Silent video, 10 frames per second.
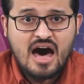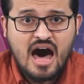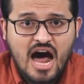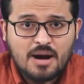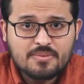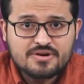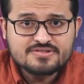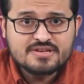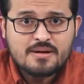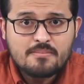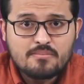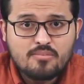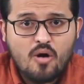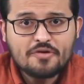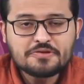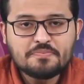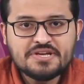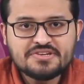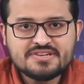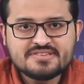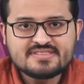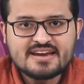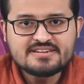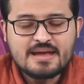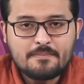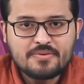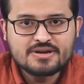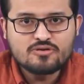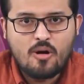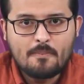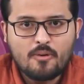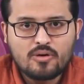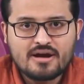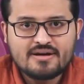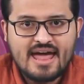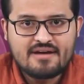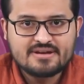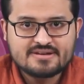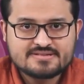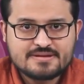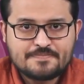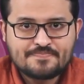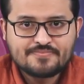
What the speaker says: harbors more species than temperate or polar areas.